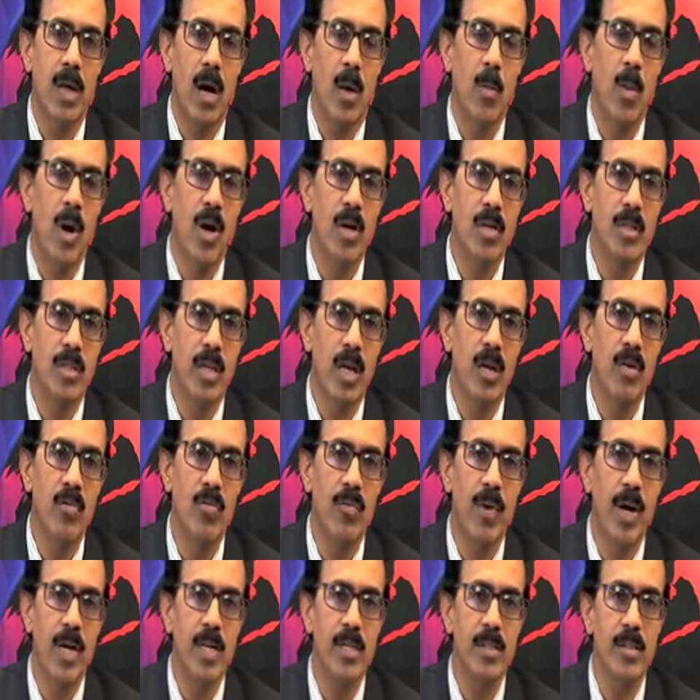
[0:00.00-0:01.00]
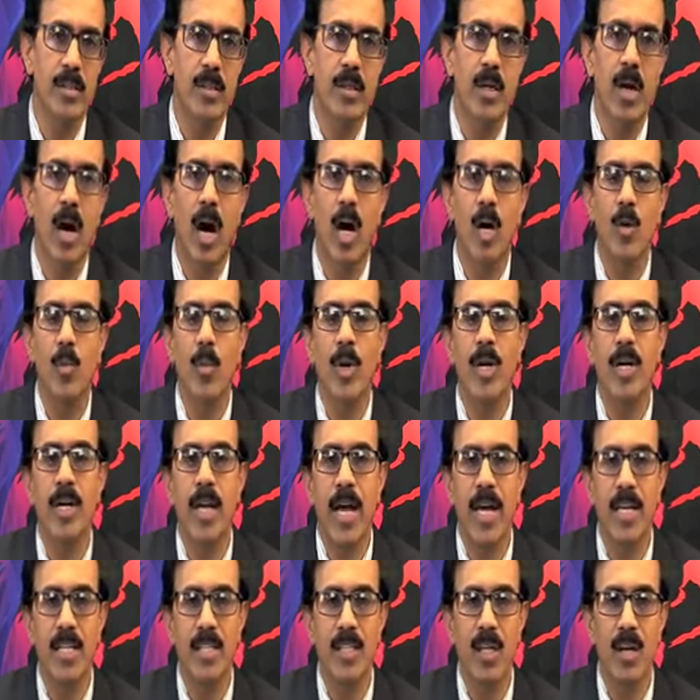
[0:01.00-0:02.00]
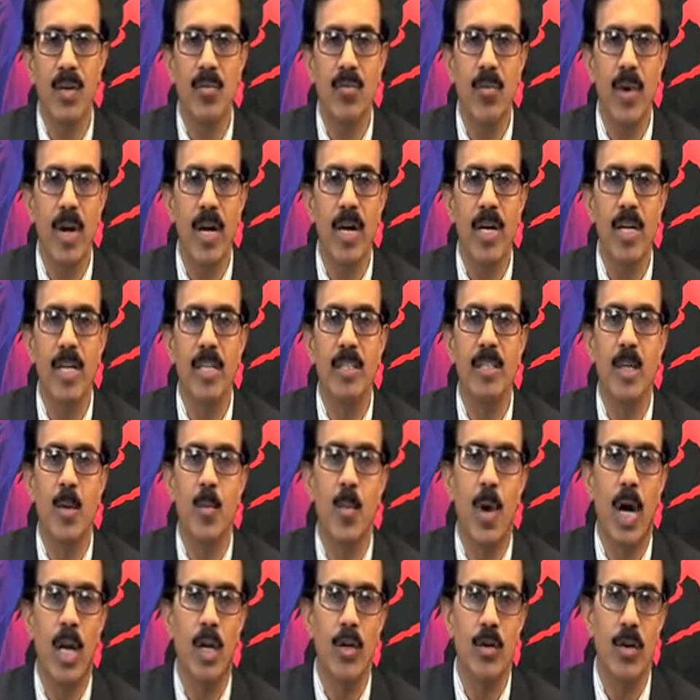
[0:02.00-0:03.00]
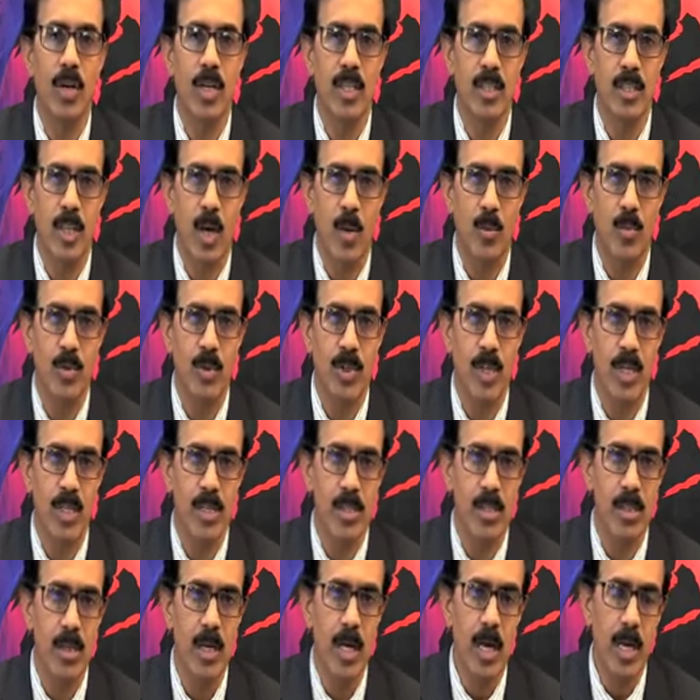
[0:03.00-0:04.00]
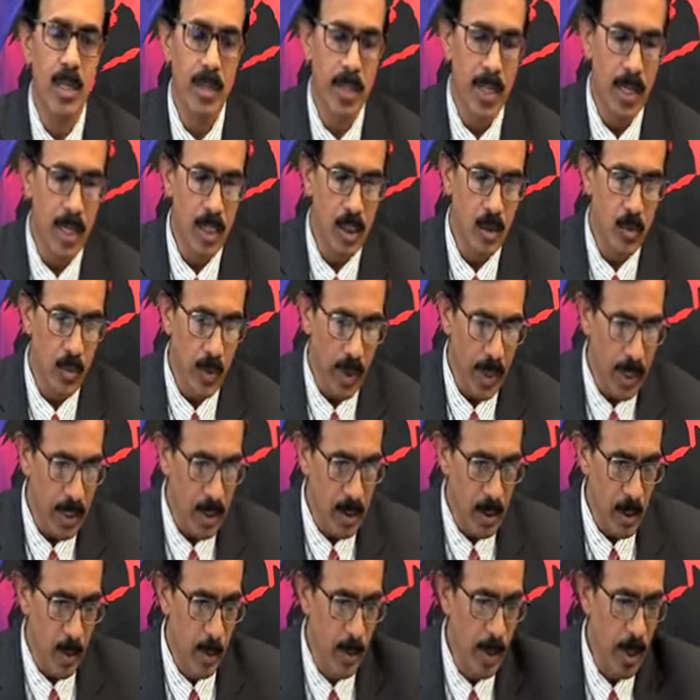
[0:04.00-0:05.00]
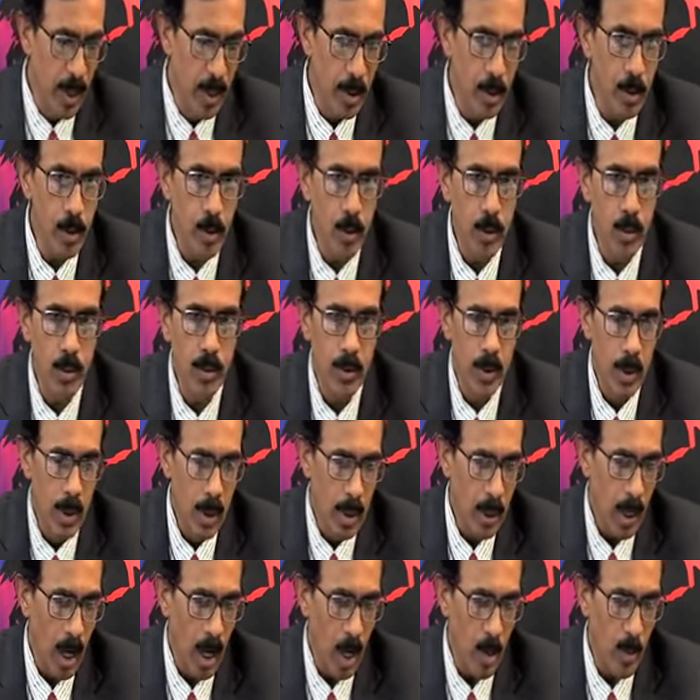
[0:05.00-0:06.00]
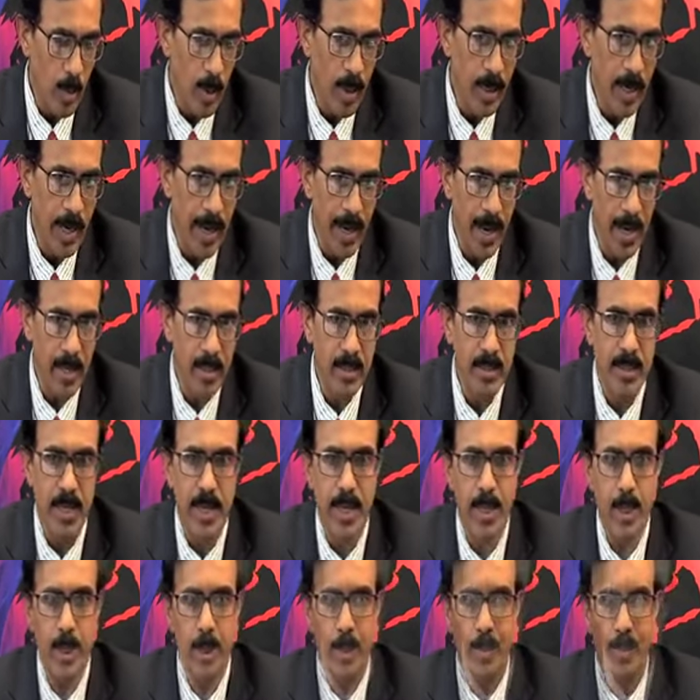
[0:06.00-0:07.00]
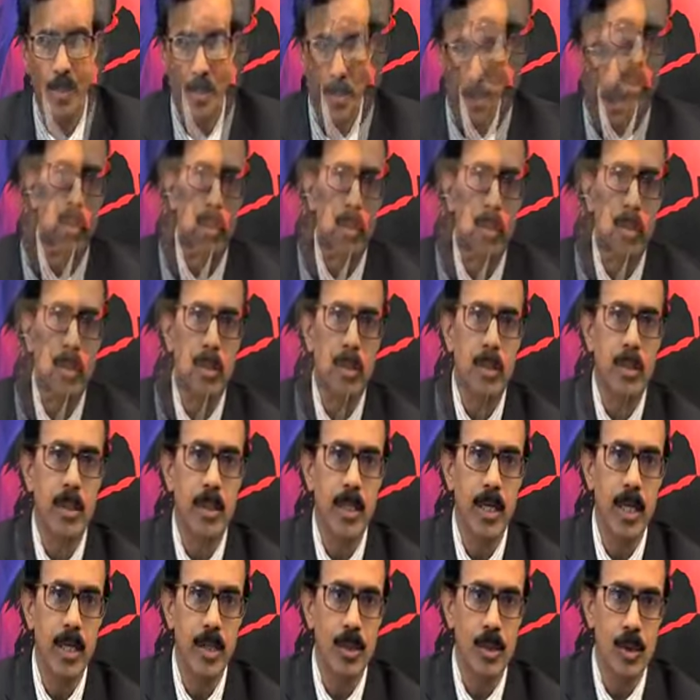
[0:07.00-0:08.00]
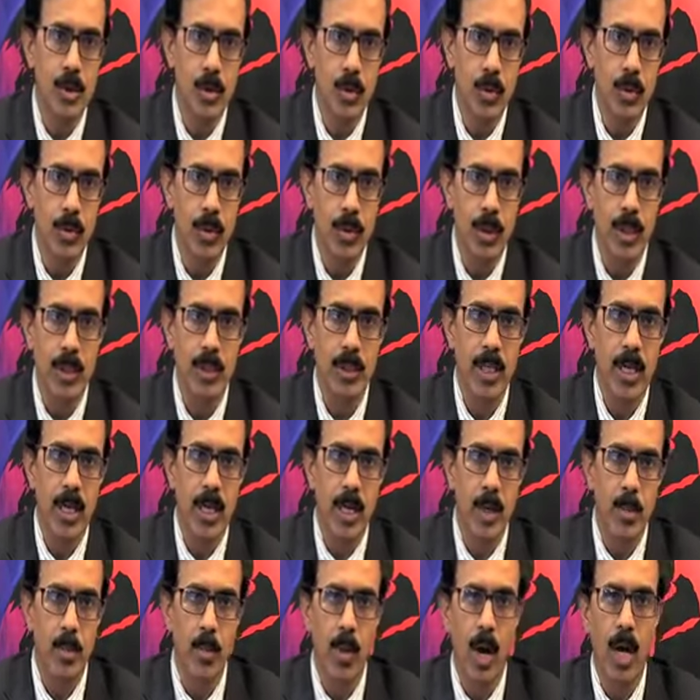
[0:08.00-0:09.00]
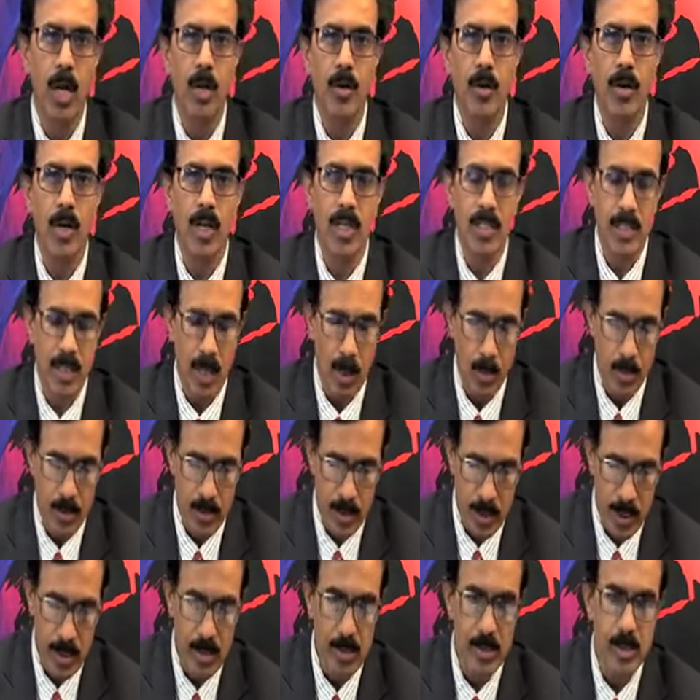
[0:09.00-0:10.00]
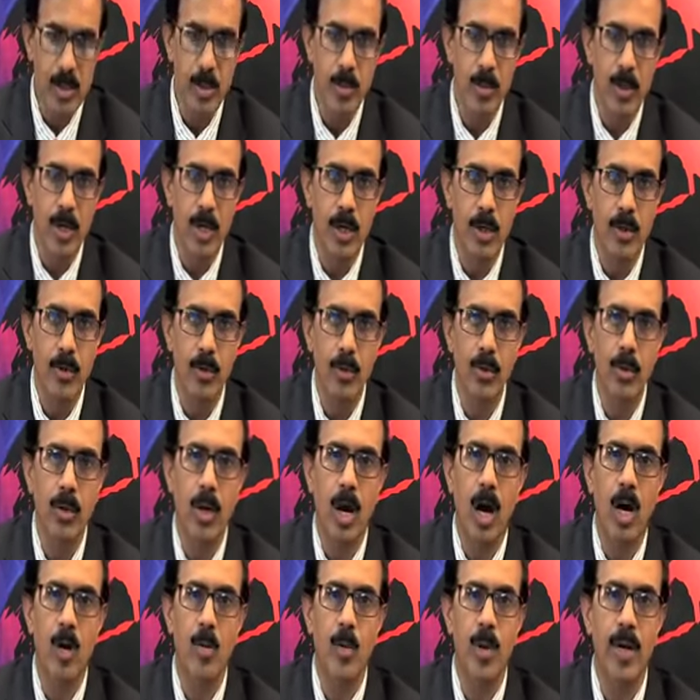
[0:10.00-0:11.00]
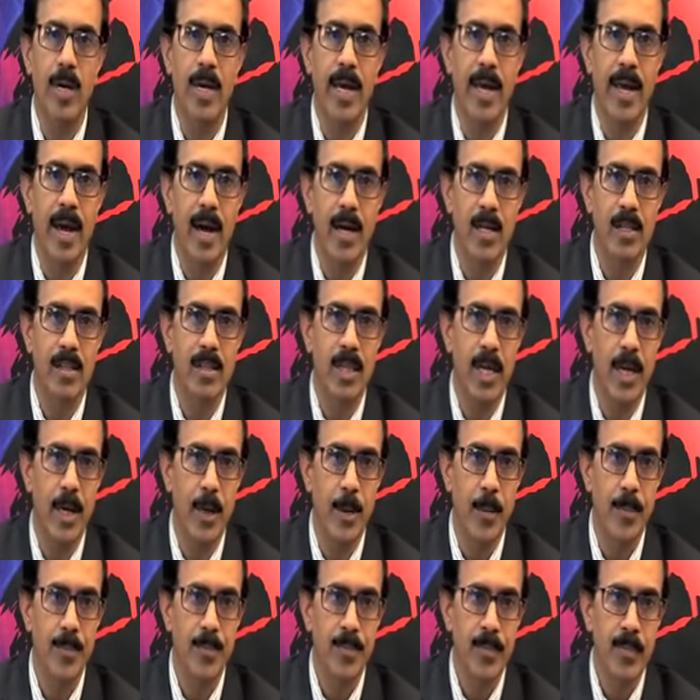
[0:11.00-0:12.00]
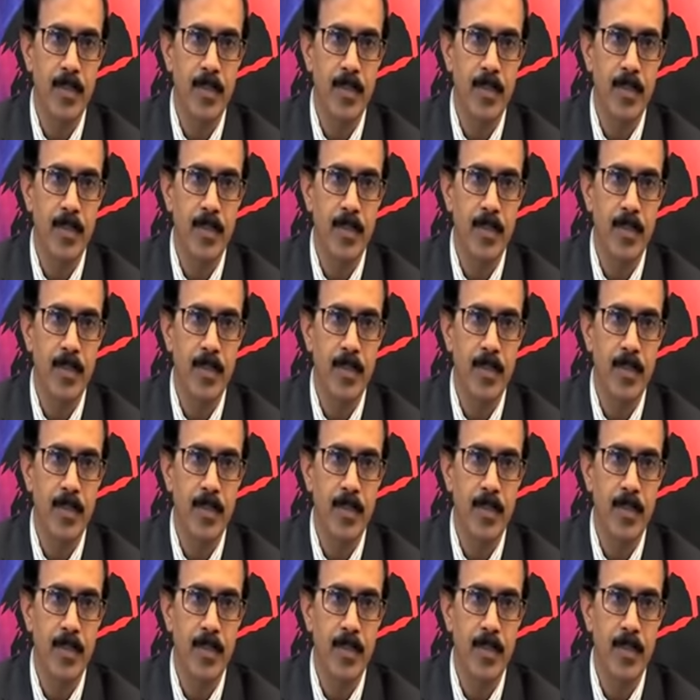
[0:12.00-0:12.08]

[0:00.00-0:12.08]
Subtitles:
Among sulphides, carbon disulfide is a molecular substance that is very similar to carbon dioxide. CS2 is a molecular substance similar to carbon dioxide.